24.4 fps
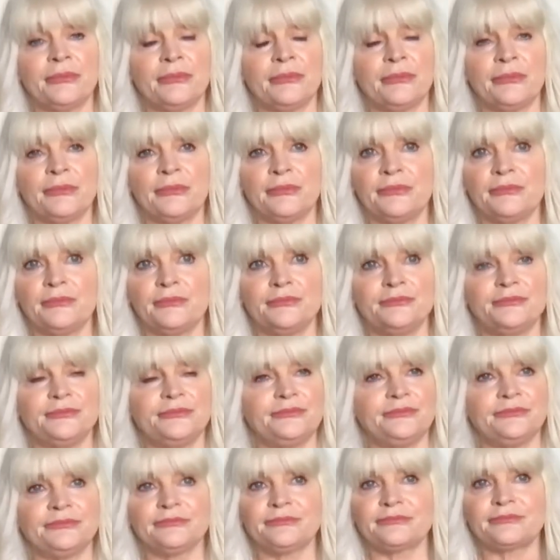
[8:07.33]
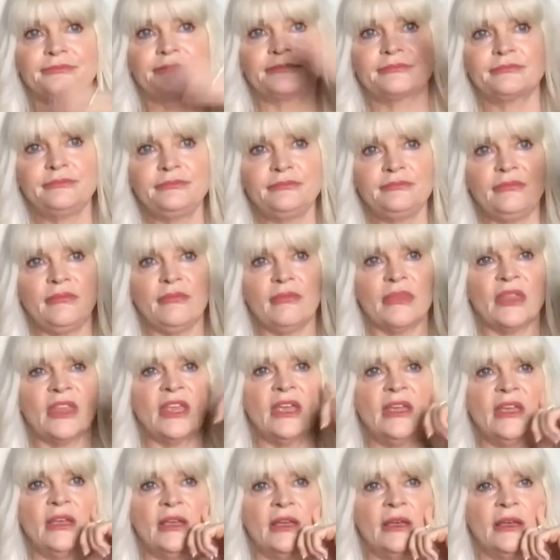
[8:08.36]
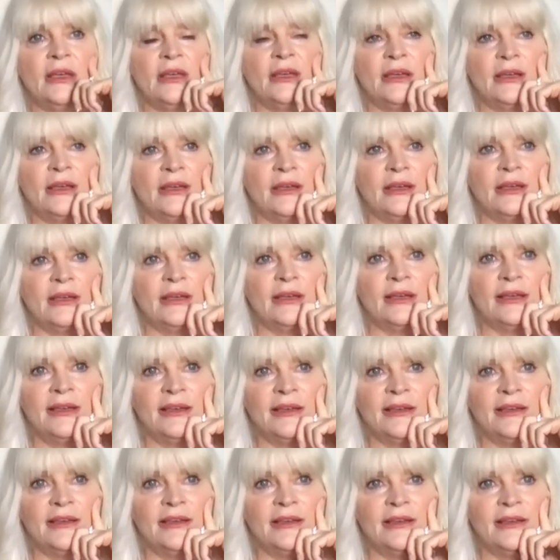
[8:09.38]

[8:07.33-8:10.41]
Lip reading: Nobody speaks.